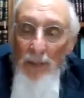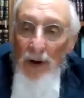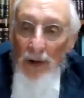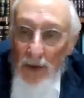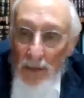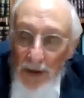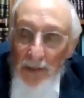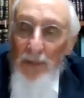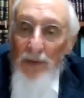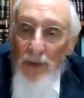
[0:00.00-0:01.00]
But on Yom
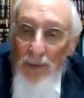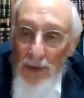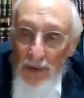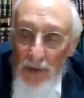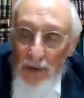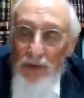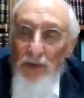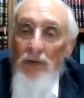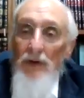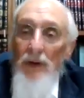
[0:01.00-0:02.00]
Kippur, I'm going to go to
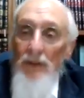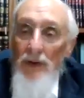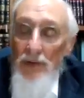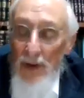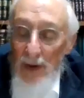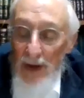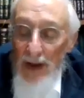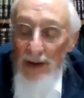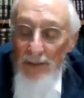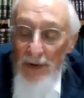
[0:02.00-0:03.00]
shul. I'm going to do al
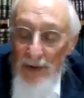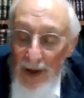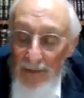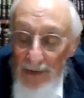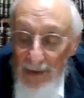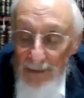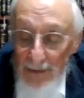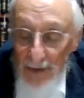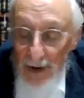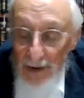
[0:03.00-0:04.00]
chet. I'm going to daven,
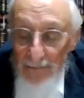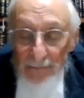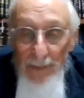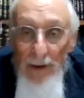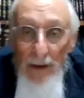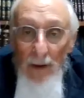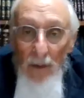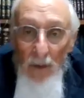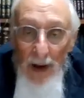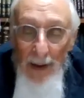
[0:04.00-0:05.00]
right?
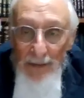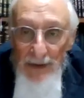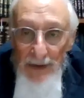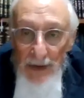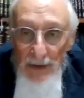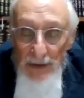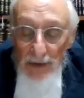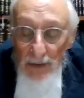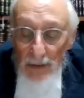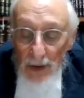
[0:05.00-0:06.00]
What happens to such a
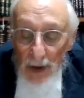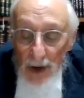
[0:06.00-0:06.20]
Jew?